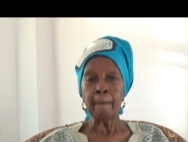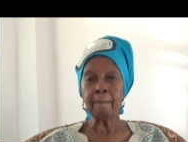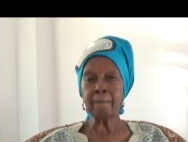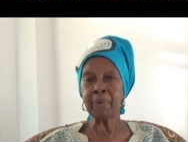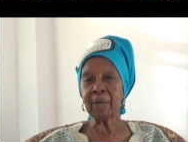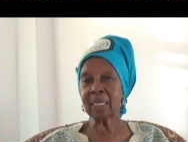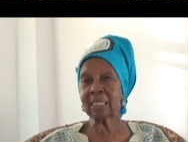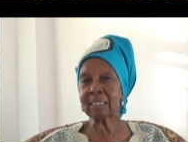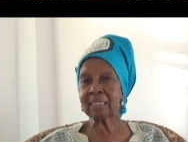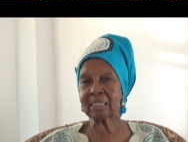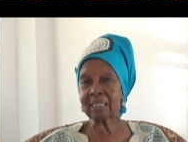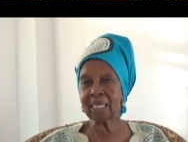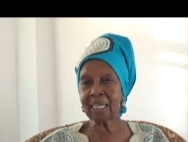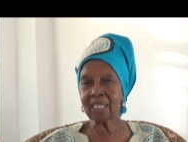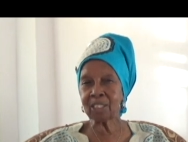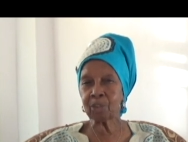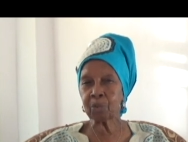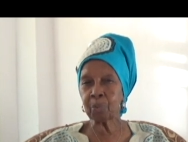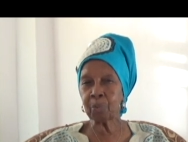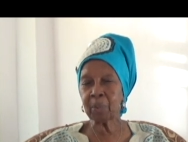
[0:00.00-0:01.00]
But
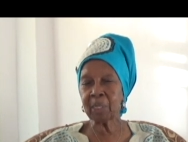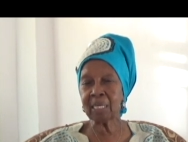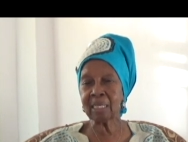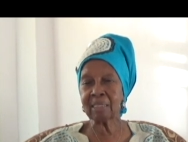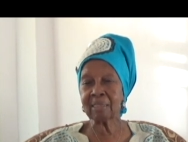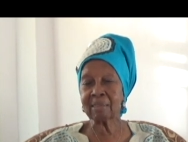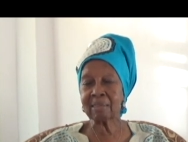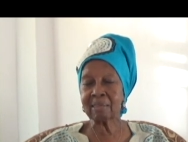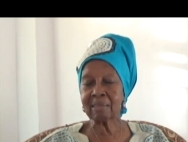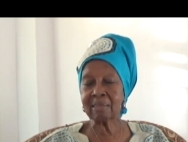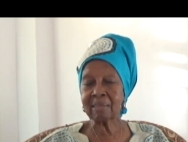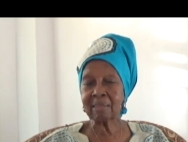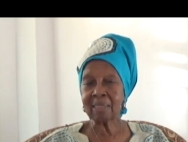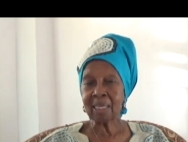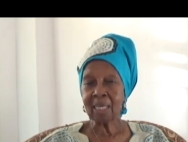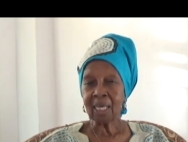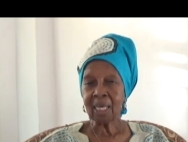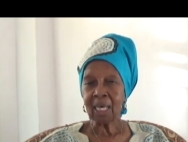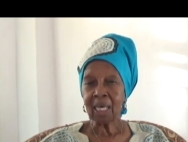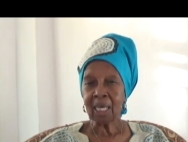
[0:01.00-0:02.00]
it was,
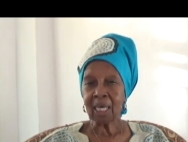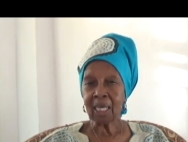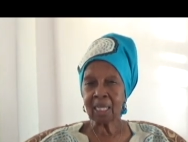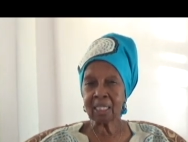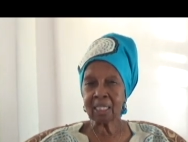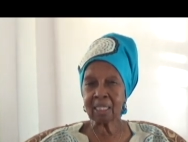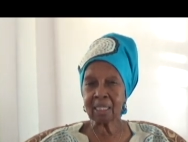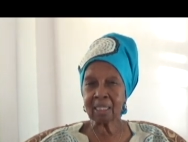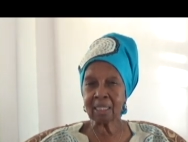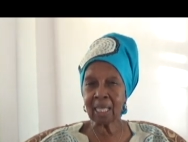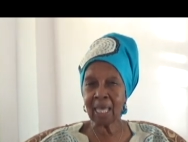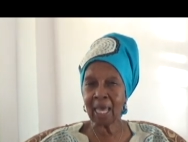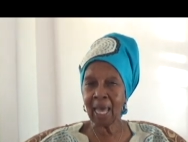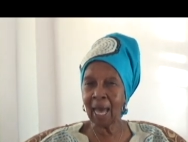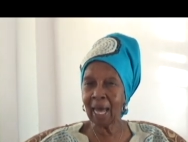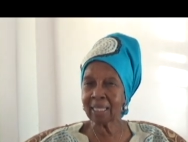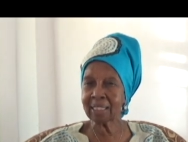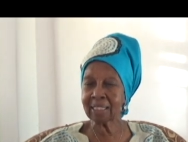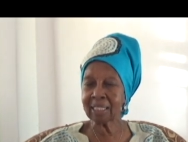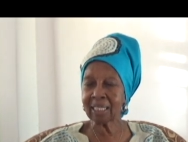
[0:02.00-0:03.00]
they
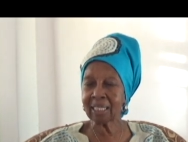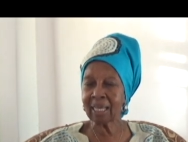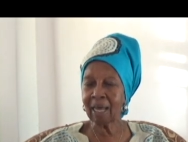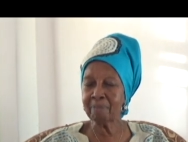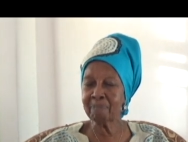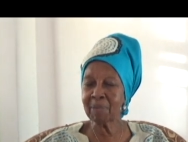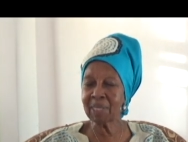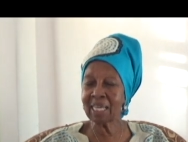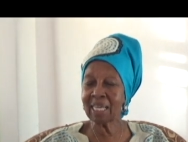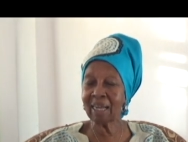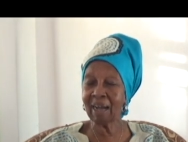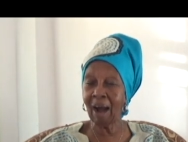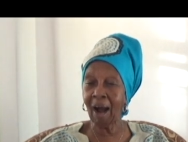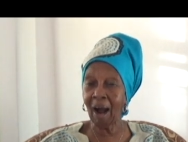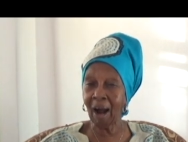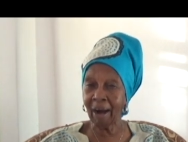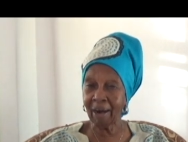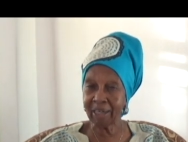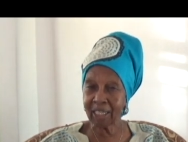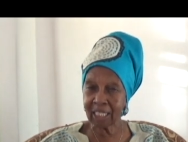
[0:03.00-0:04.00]
had to be
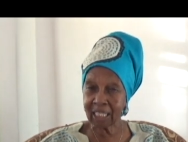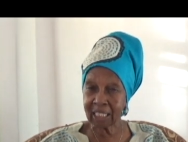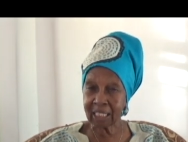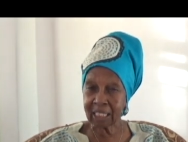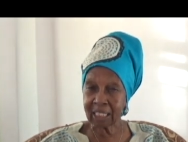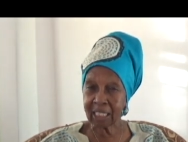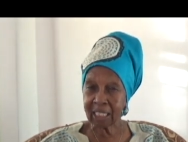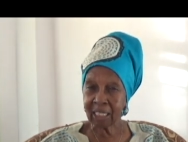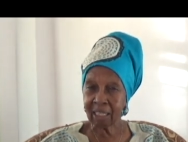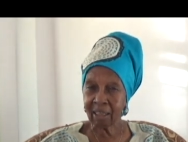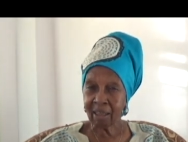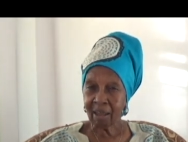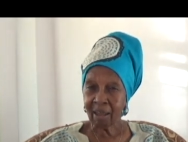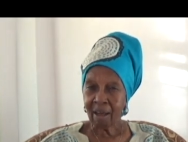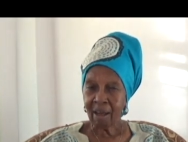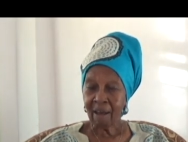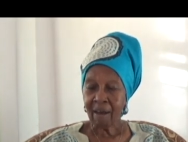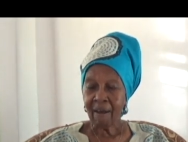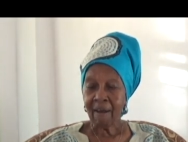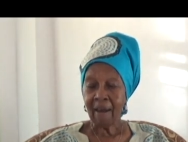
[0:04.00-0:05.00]
guarded.
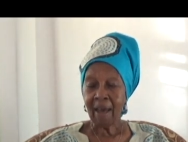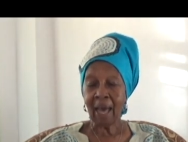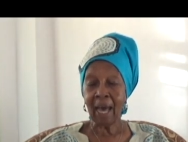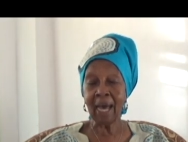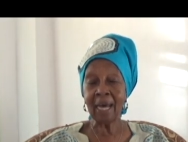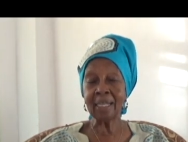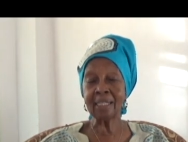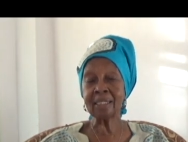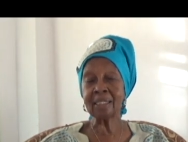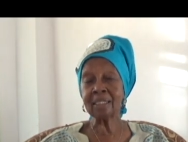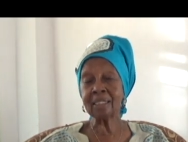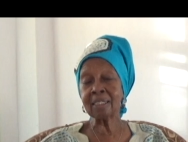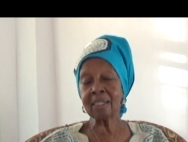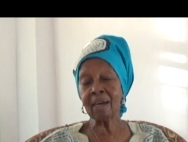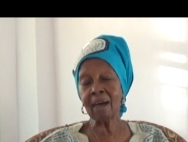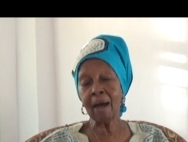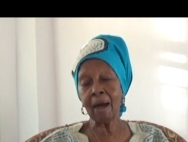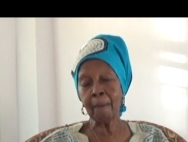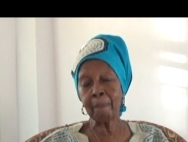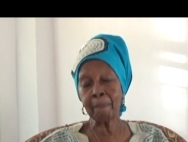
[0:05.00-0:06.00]
And
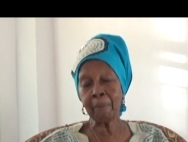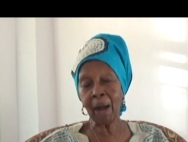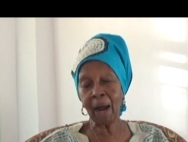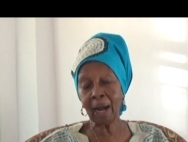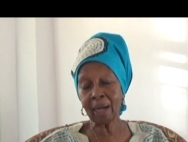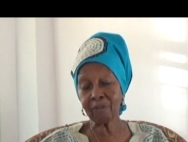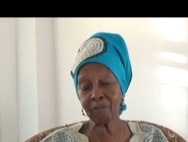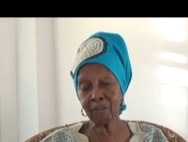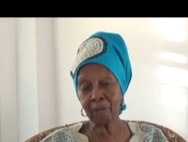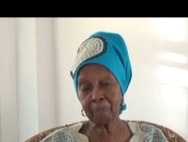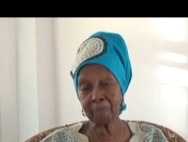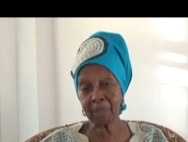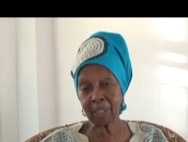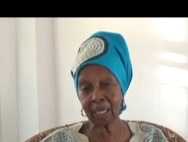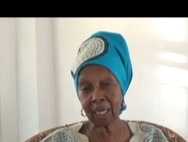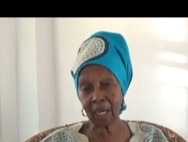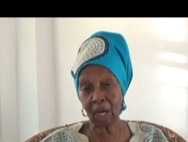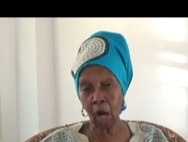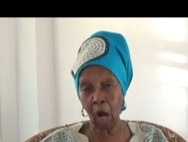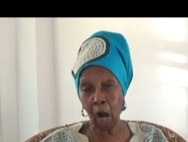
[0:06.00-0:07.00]
apart from the
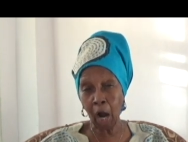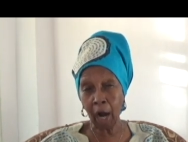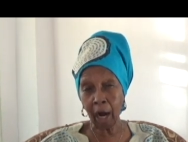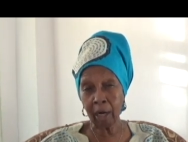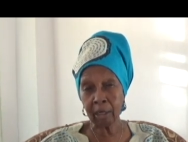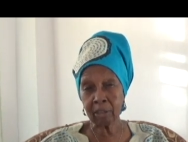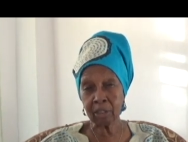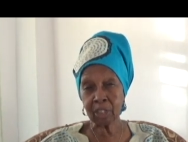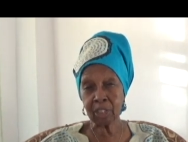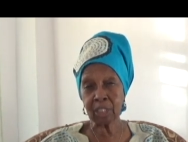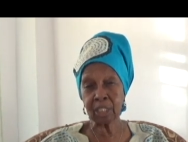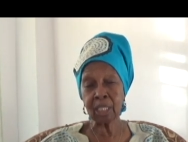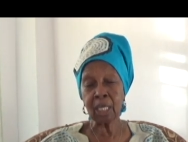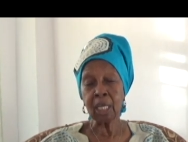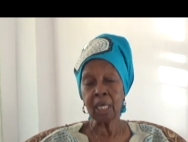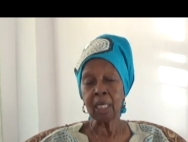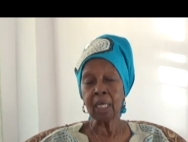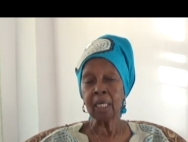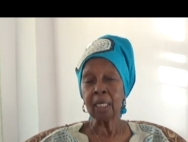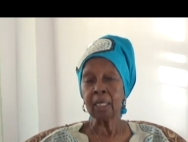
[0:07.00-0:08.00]
guards,
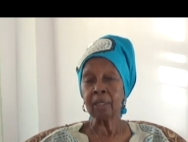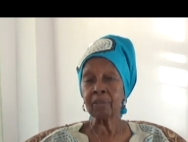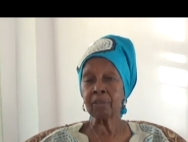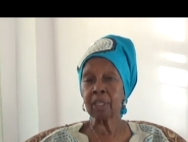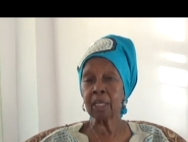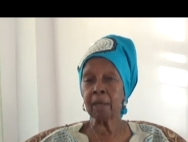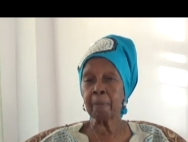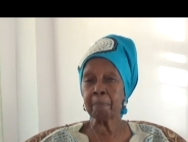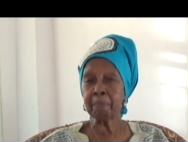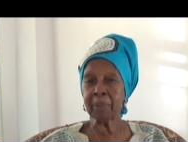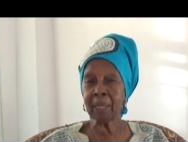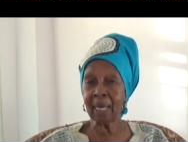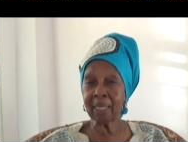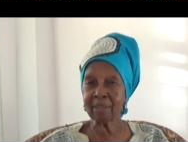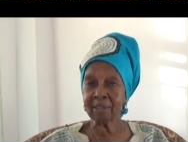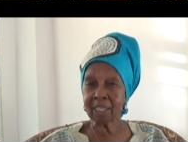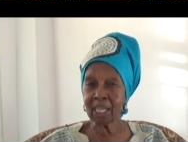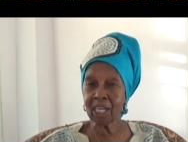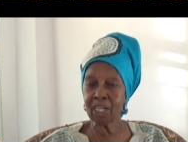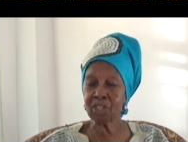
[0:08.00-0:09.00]
the
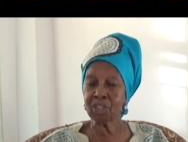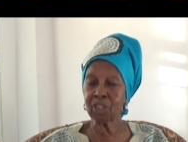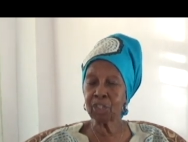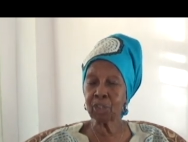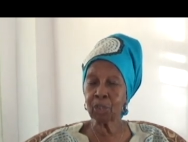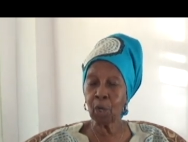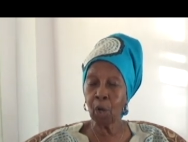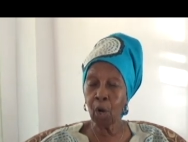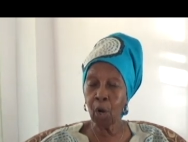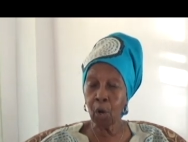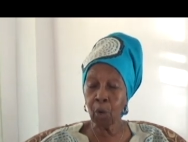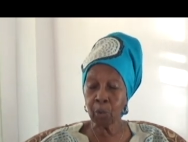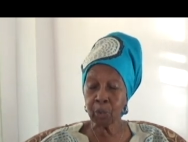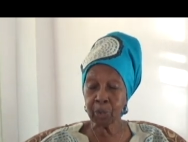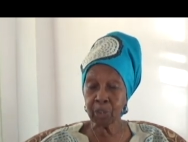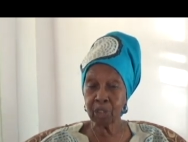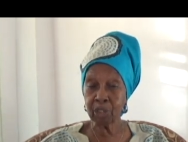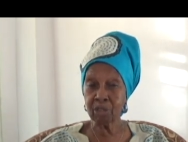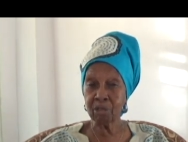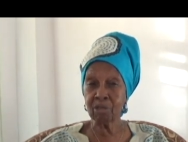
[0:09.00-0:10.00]
plantation
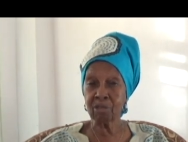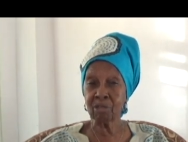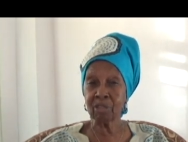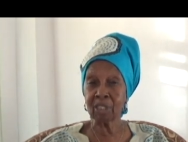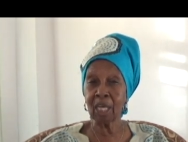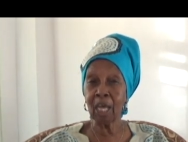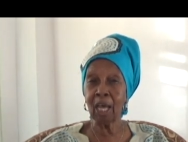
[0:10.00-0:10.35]
owners